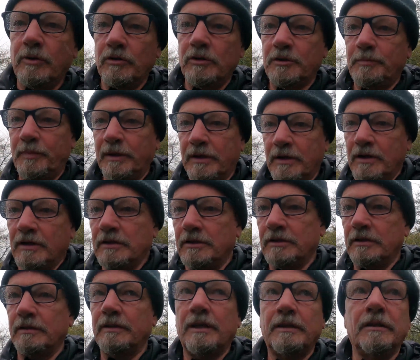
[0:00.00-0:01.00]
much,
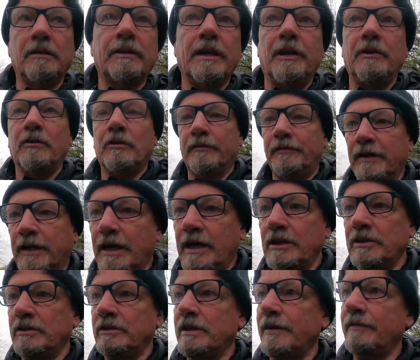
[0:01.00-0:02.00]
because then you'll get
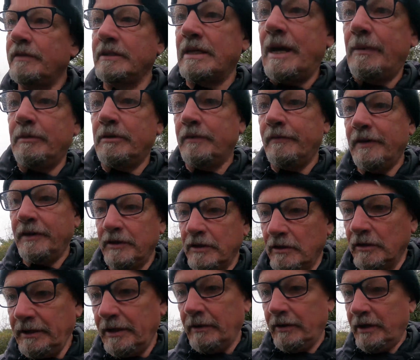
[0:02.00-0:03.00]
notifications every time there's a
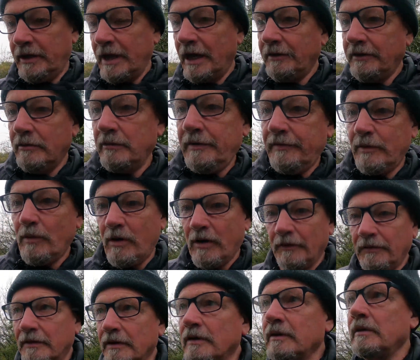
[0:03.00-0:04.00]
video. Now you can do if you
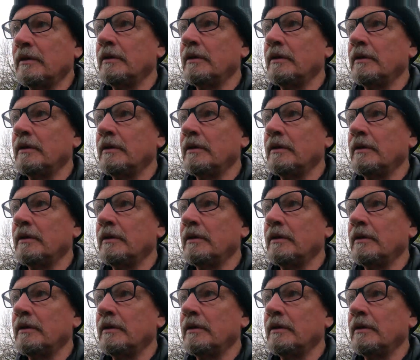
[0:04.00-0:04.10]
want,